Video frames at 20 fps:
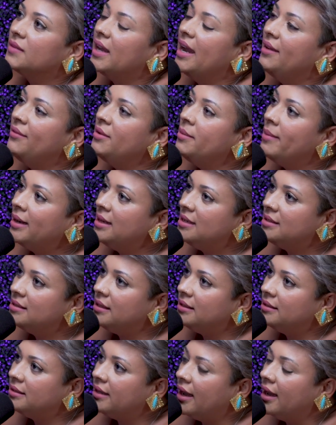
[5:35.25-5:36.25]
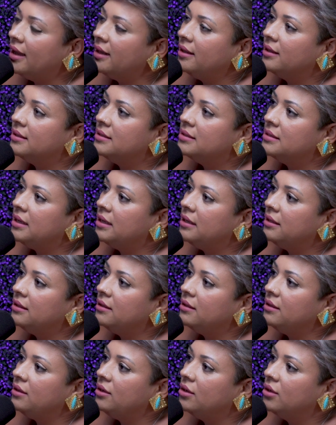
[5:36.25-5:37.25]
Everybody's seen that. They've
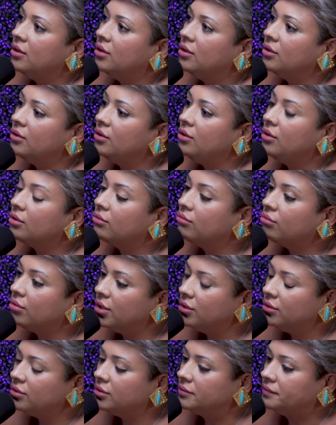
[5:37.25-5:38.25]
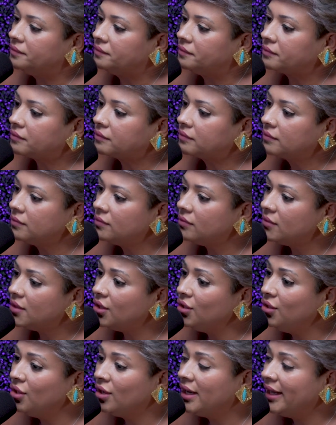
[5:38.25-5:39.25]
seen, your growth,
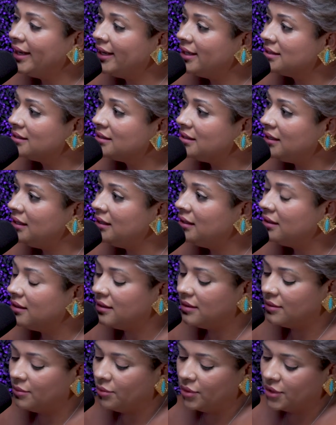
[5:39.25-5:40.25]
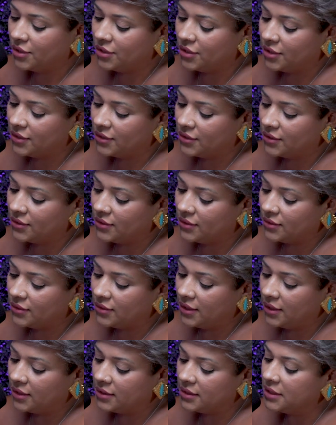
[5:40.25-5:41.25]
your legacy, which is,
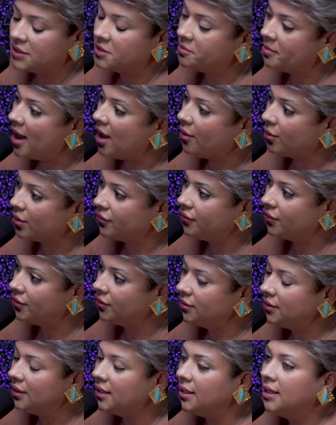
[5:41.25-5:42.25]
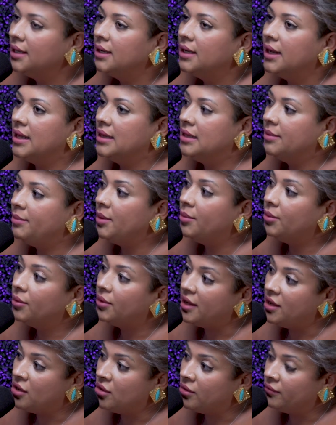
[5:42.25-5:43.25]
it's powerful, and the people
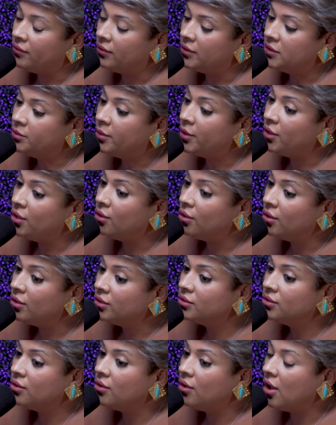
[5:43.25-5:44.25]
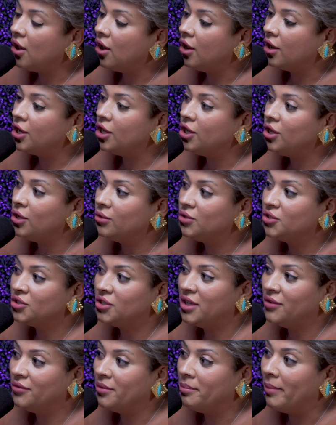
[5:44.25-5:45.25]
that you influence, but you also are huge
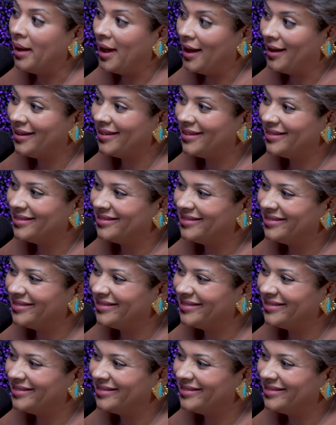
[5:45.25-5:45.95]
giving back.